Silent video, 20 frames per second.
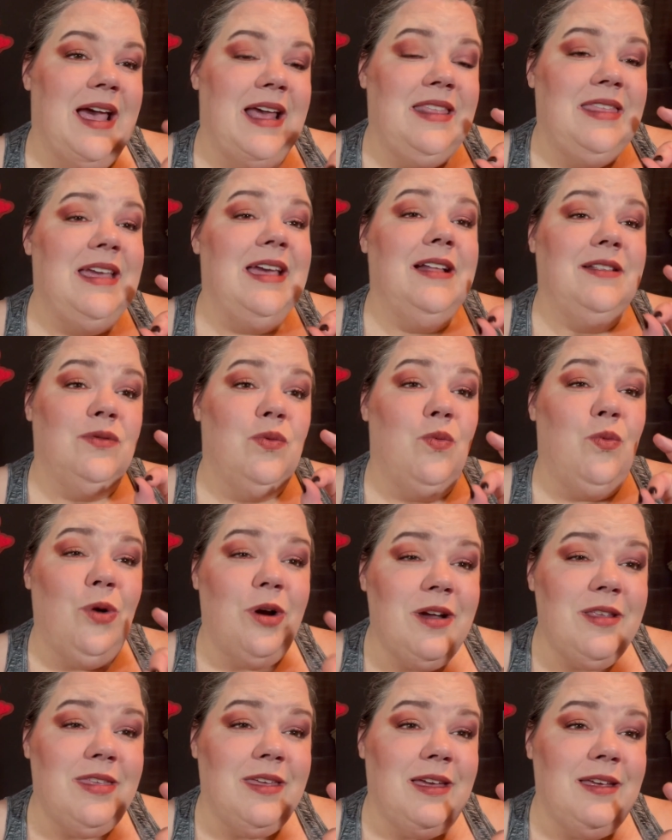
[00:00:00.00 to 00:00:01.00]
I think it's
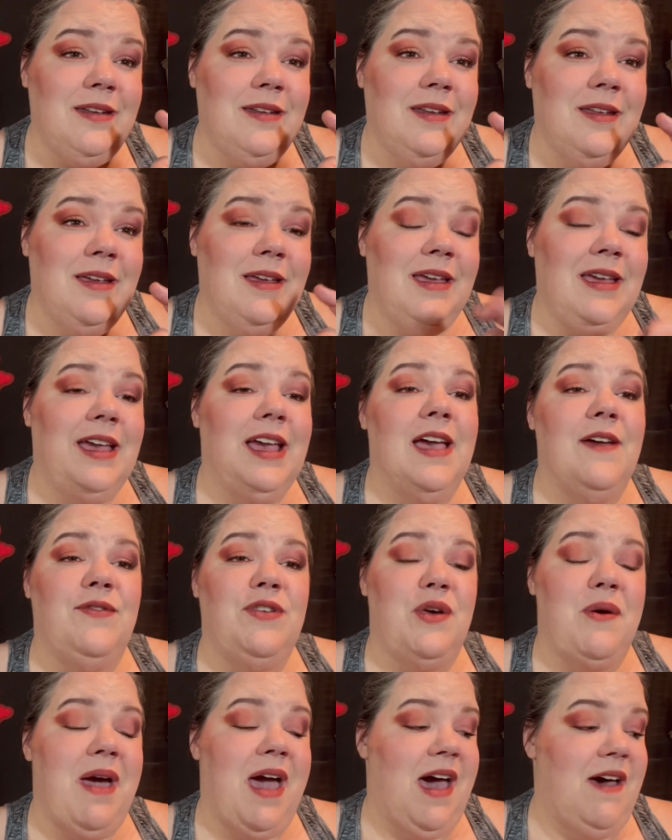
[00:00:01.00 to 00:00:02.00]
worth it if
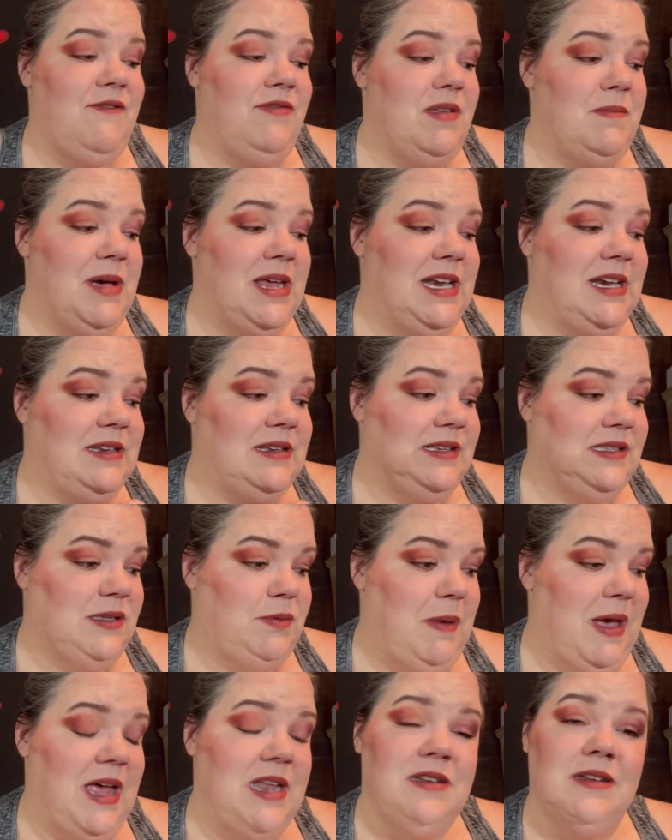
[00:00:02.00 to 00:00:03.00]
you have the money to
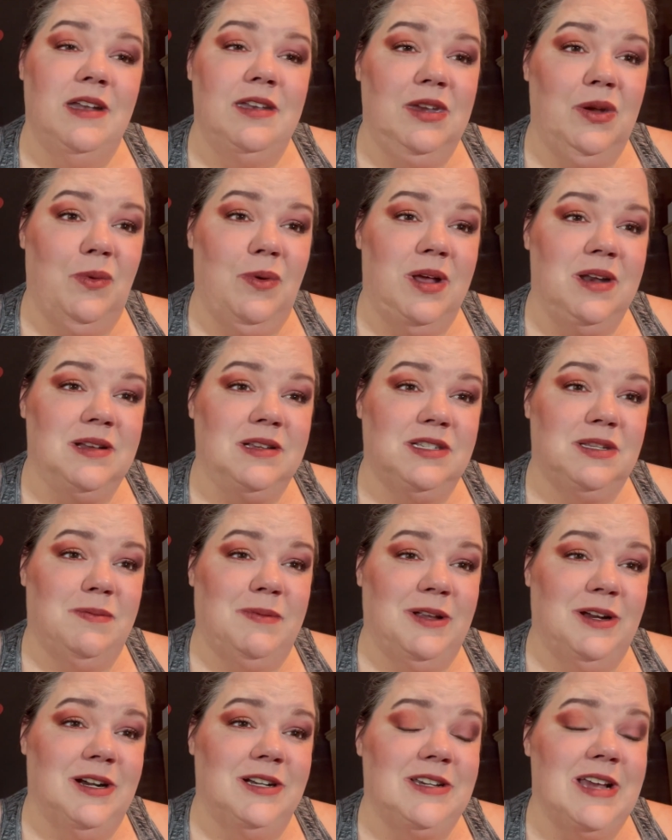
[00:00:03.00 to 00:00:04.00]
spend and you want to
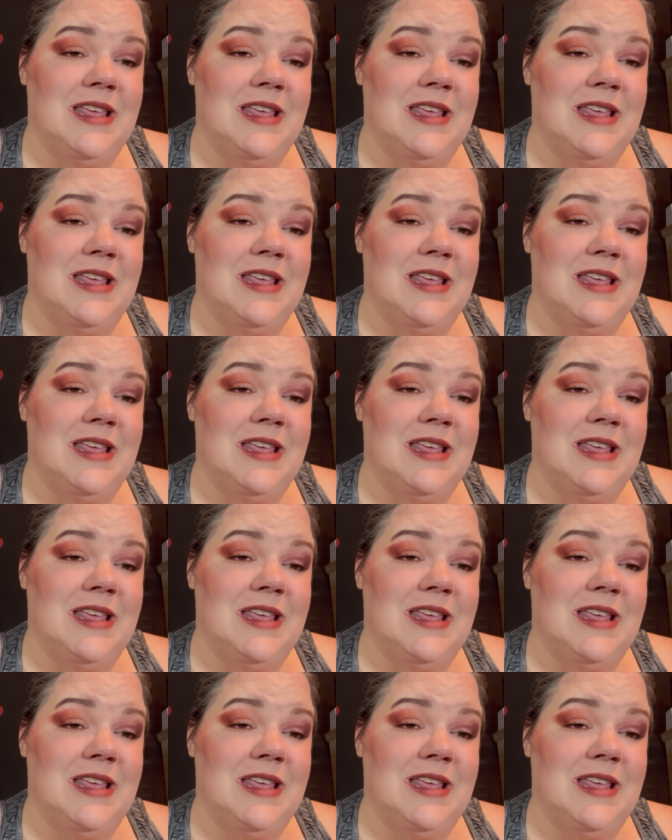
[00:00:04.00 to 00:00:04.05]
splurge.